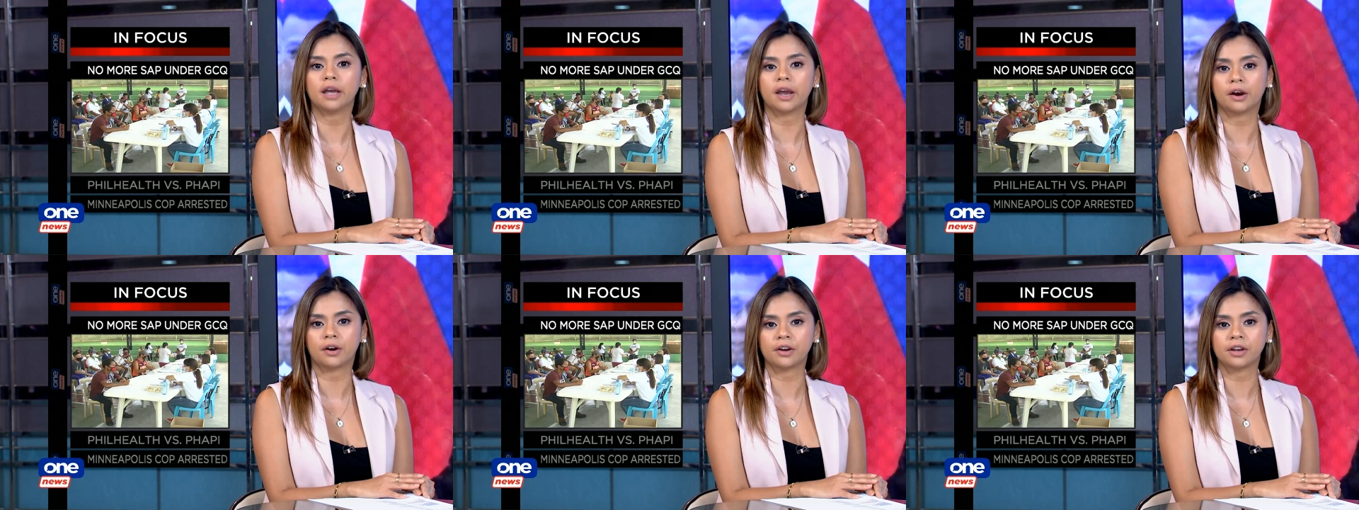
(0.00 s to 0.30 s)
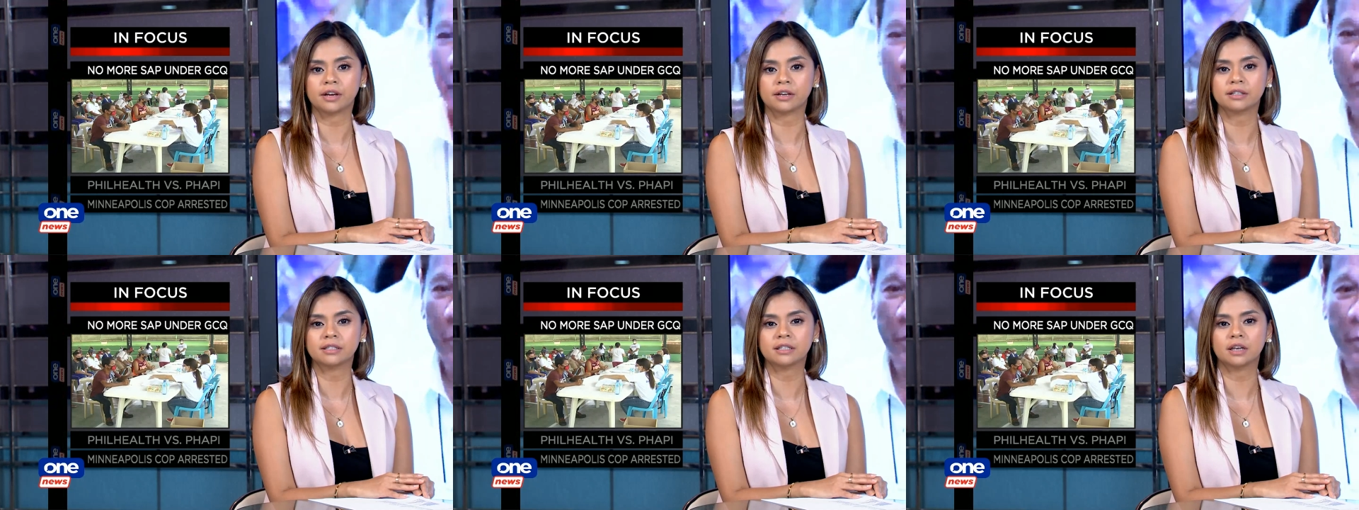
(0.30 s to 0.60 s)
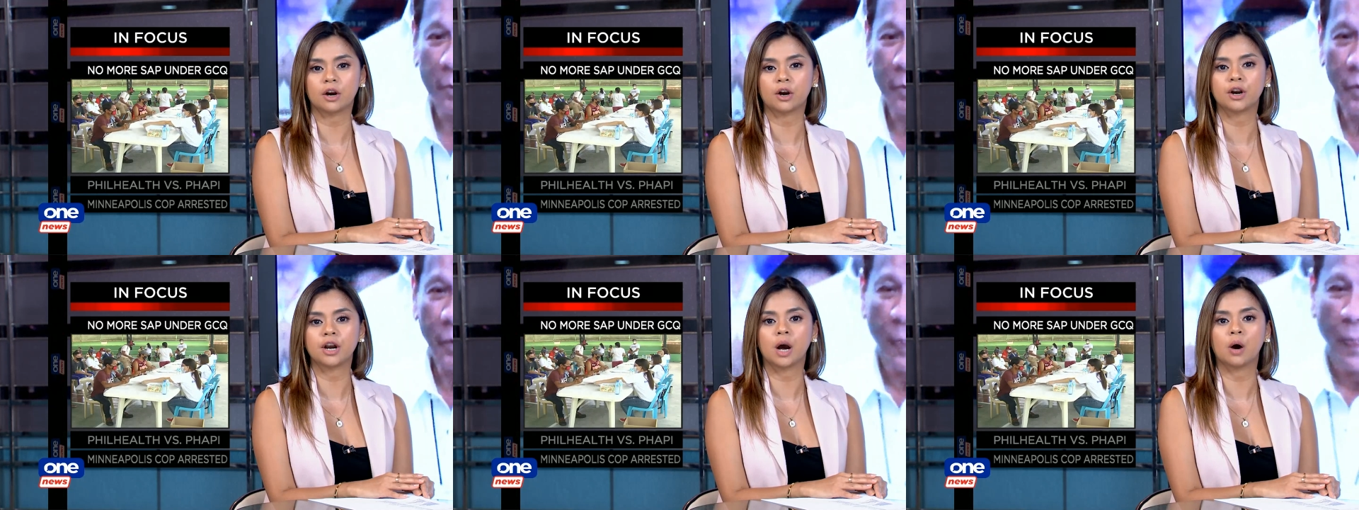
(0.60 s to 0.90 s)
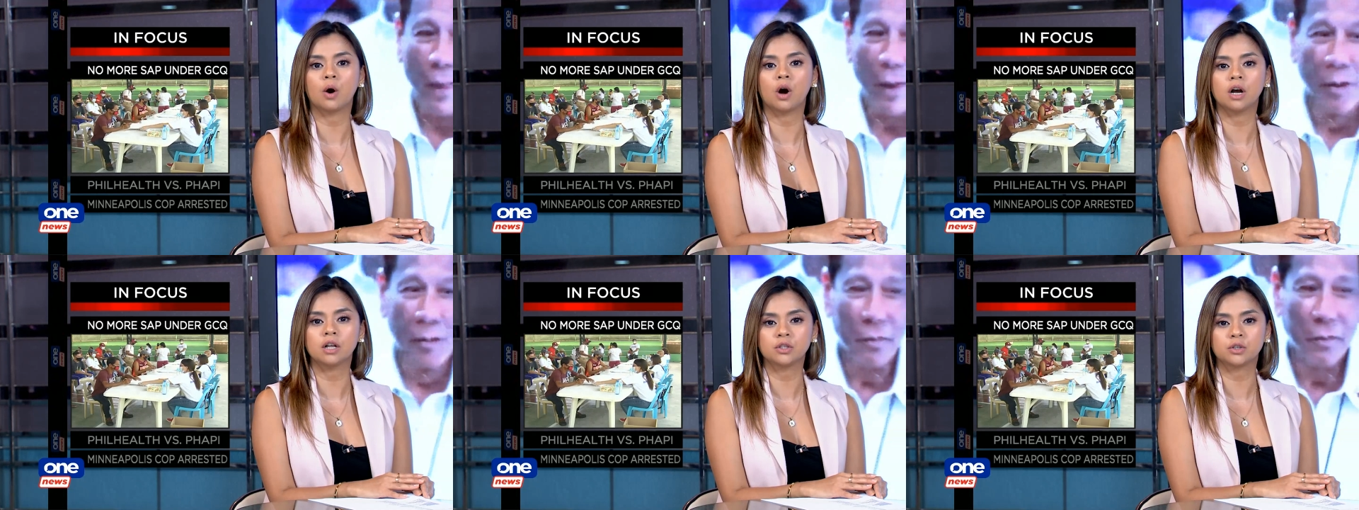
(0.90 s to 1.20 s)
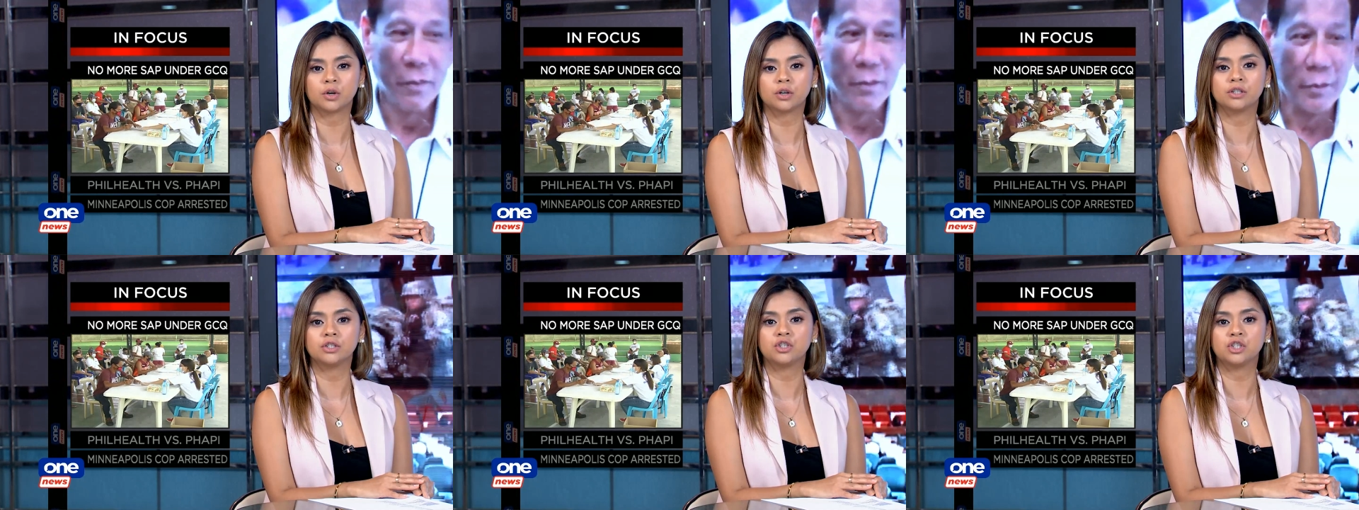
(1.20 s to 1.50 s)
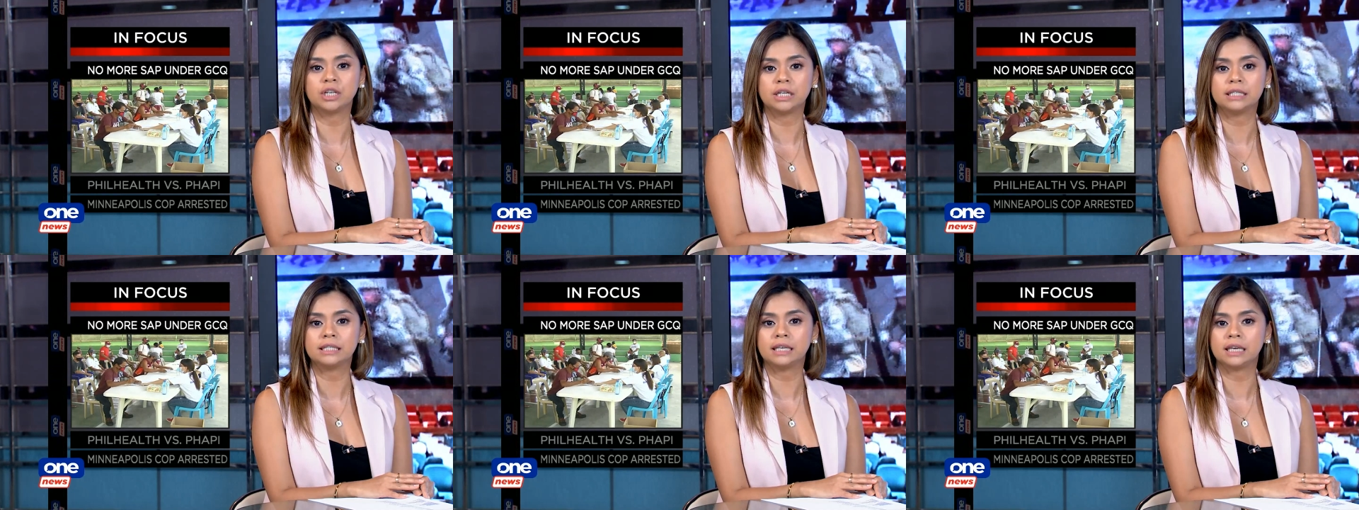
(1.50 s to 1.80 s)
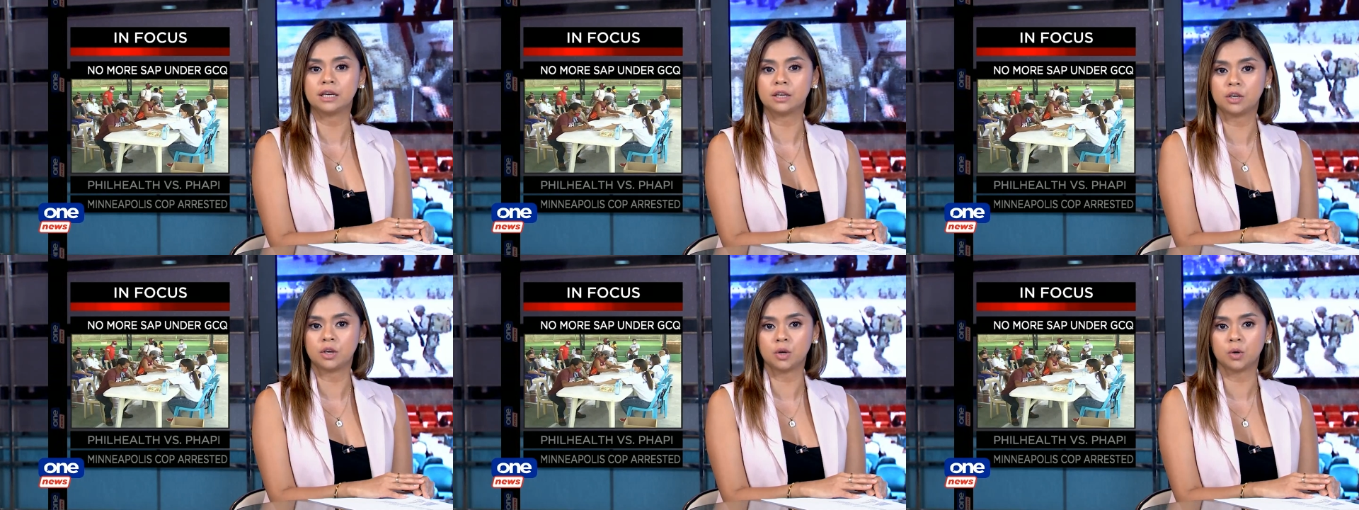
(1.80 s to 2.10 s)
areas are now under
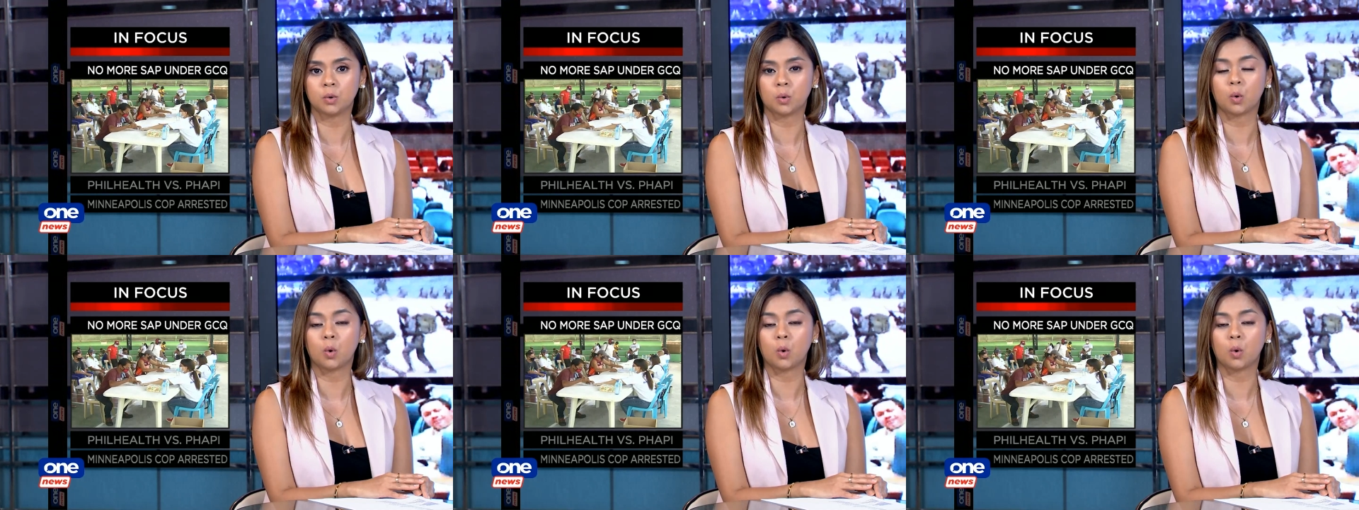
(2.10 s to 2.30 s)
GCQ